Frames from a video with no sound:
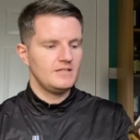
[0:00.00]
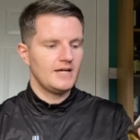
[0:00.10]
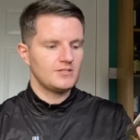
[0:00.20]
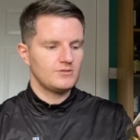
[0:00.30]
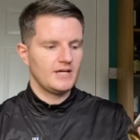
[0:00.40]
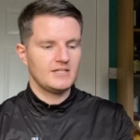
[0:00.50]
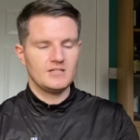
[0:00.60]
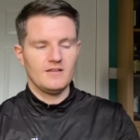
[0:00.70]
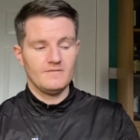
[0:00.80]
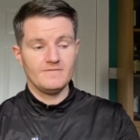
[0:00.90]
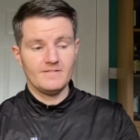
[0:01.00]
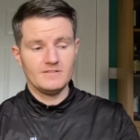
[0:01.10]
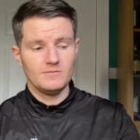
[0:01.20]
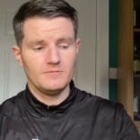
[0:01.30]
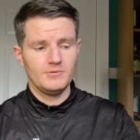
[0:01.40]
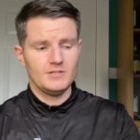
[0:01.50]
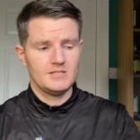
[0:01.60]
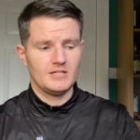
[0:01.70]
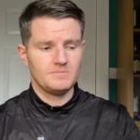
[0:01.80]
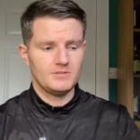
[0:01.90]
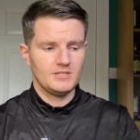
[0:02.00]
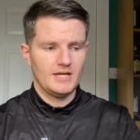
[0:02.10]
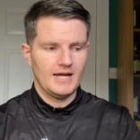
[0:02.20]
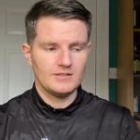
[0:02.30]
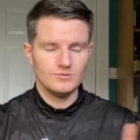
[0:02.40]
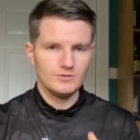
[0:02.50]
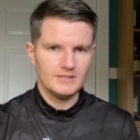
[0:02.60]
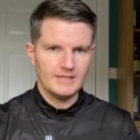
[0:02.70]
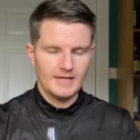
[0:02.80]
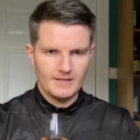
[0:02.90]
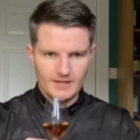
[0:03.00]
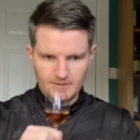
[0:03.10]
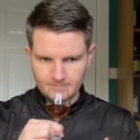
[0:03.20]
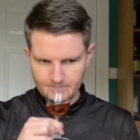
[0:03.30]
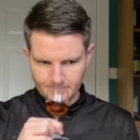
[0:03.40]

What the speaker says: natural cask strength at 51.6%, I don't really get that.